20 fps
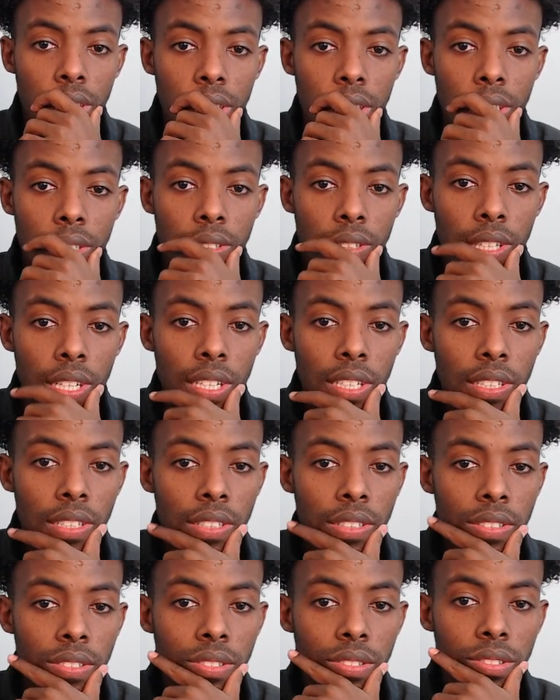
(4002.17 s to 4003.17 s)
Right?
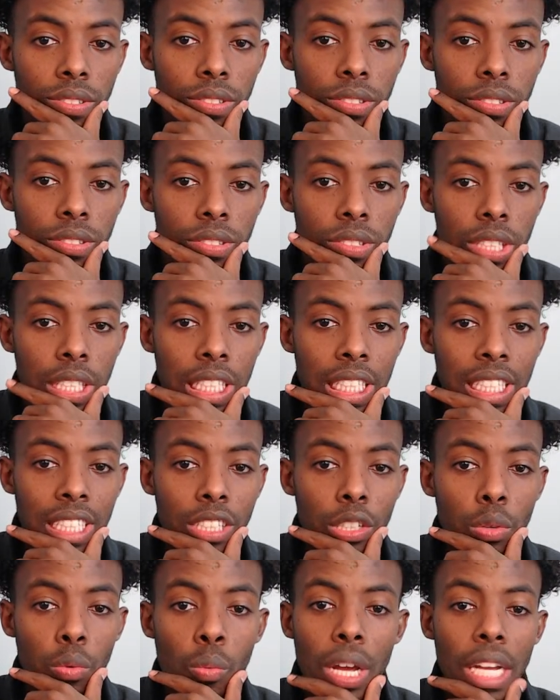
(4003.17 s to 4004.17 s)

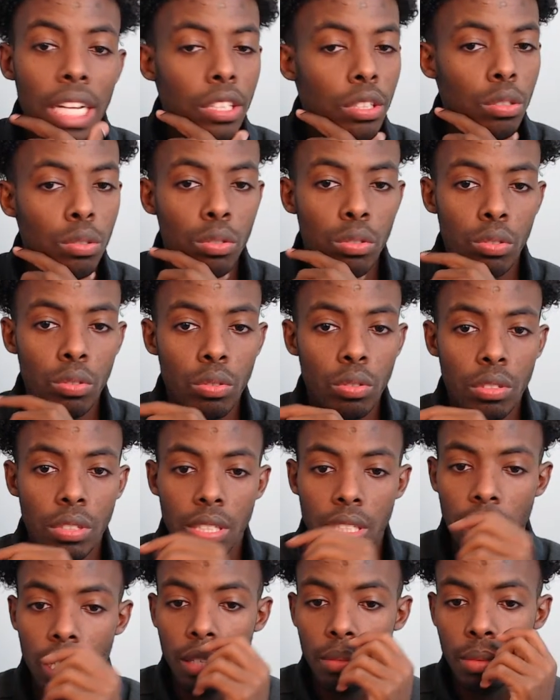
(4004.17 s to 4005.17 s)
Still way too soon to
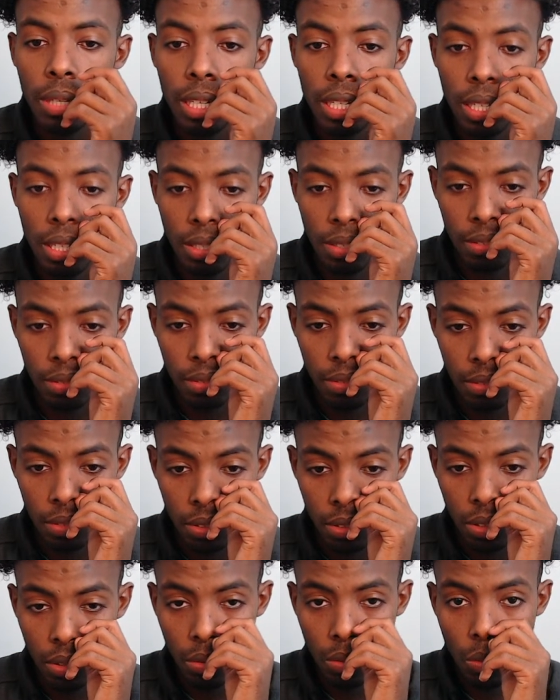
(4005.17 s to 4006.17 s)
celebrate here.
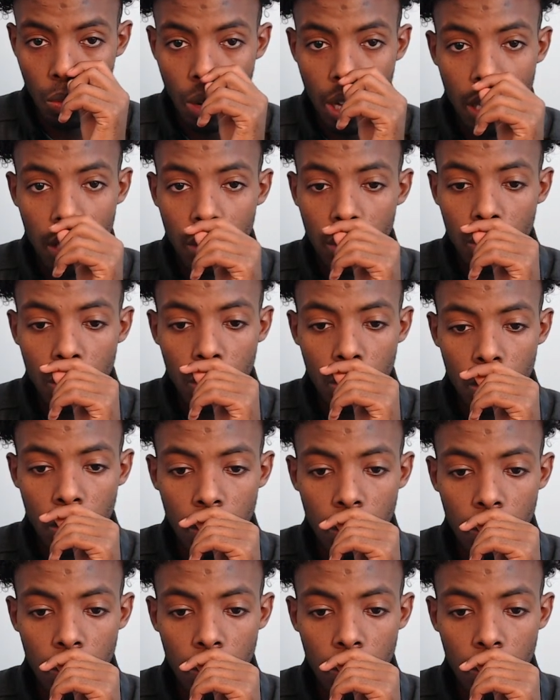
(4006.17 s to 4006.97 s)
Way too soon.